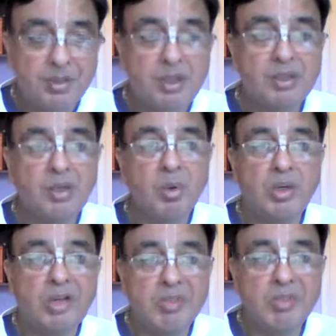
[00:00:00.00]
the Lord
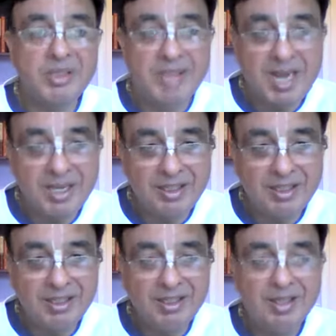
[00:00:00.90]
gave up his
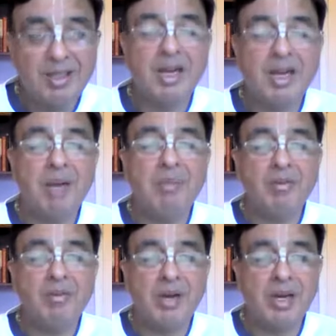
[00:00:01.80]
anger and
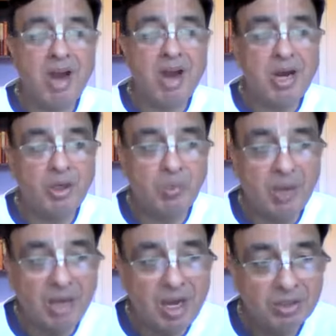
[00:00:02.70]
being very kind to
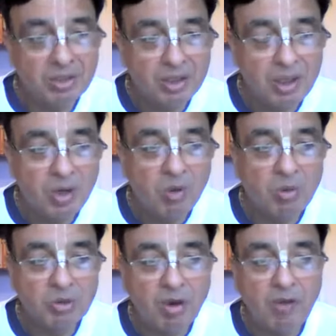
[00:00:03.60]
Prahlada, who
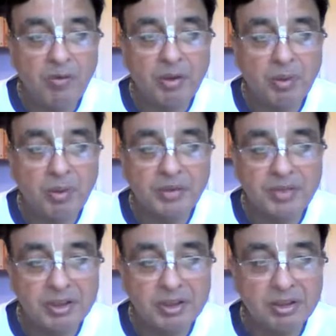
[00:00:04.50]
was offering
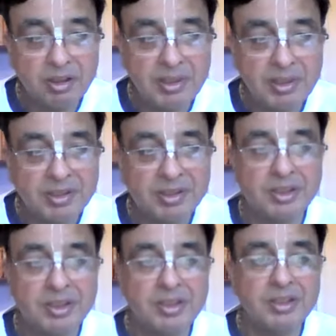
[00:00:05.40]
prostrated
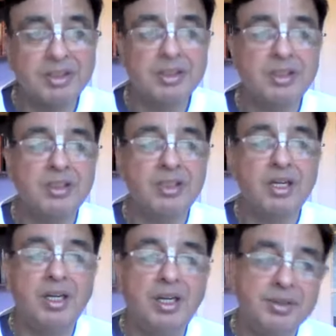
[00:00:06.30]
obeisances.
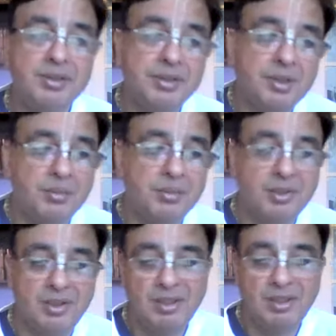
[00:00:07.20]
Jai. So
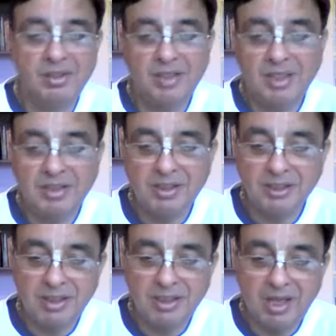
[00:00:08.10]
that
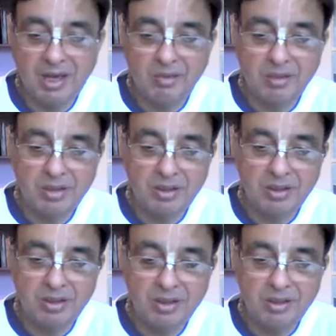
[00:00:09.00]
is our
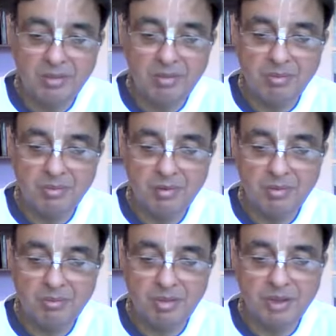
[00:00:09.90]

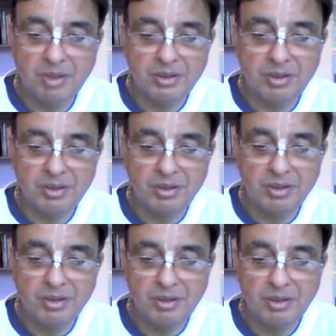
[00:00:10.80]
Mahajan,
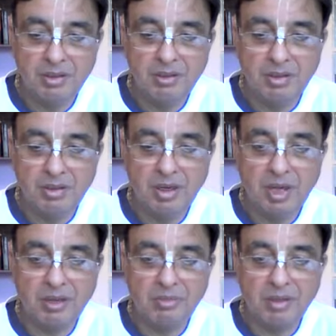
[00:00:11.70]

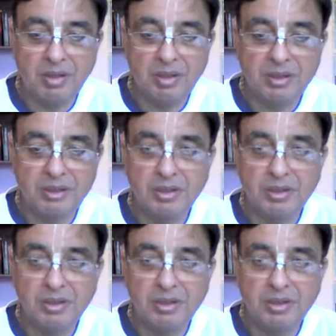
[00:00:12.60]
Prahlada Maharaj.